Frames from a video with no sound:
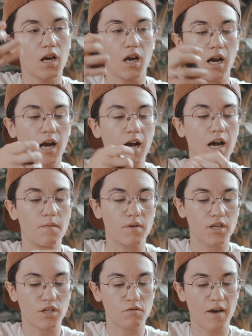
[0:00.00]

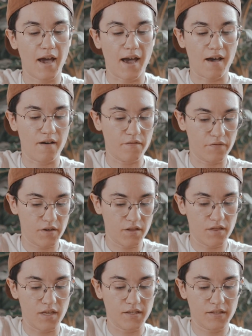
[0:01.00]
You have
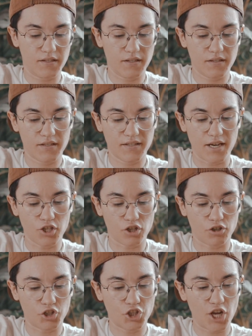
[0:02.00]
this
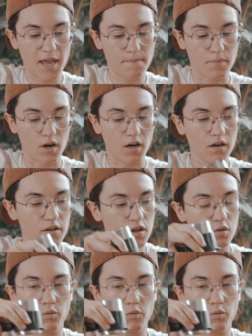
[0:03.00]
center chamber,